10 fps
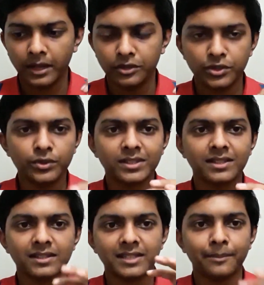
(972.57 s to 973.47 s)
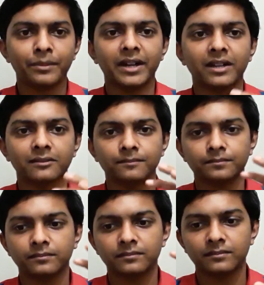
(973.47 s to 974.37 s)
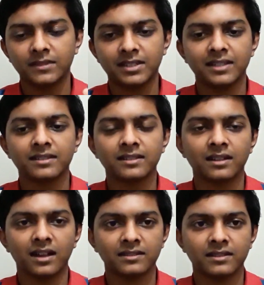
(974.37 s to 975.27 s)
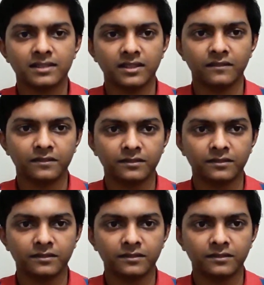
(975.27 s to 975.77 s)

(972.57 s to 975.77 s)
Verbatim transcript: use the separate css class itself